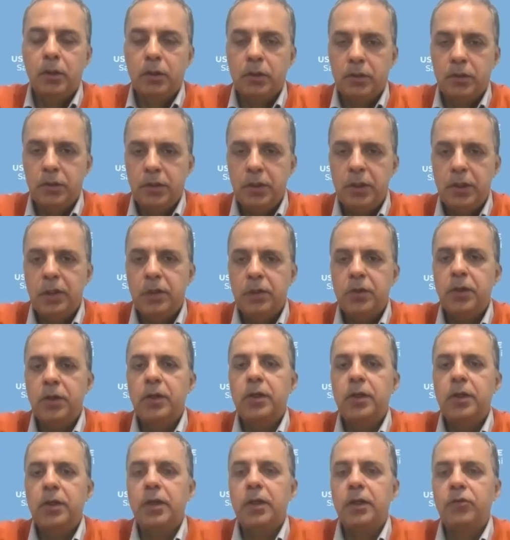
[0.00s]

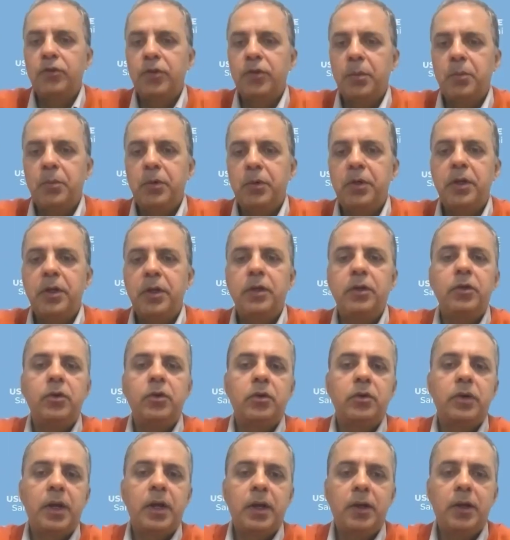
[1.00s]
creating and submitting
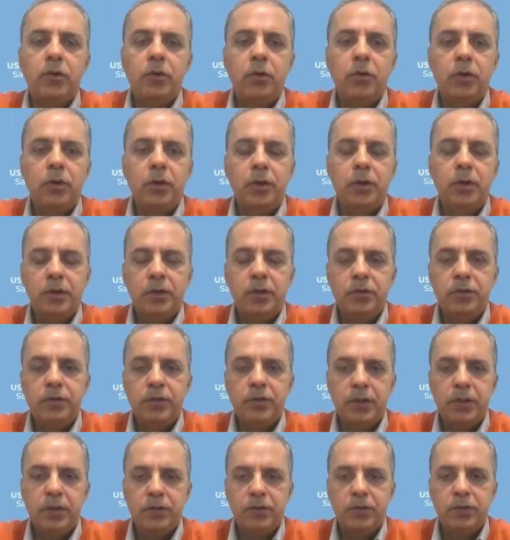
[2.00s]
your rank order list,
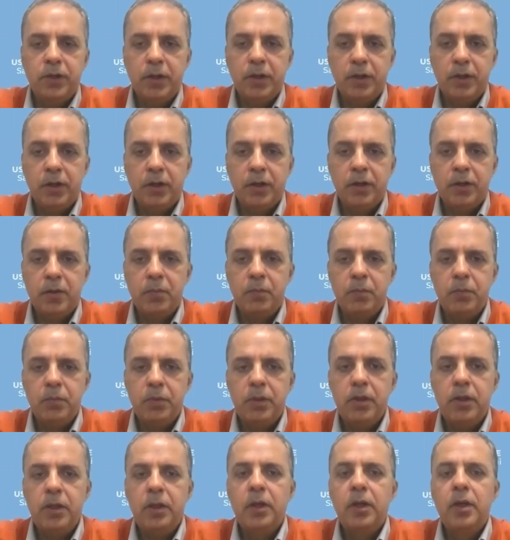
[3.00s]
that is the
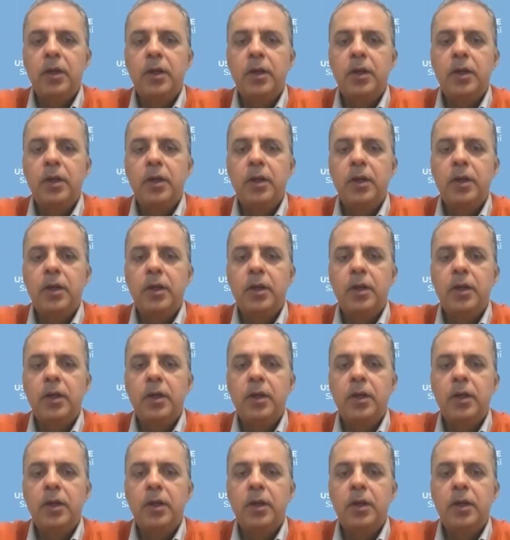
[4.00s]
NRMP.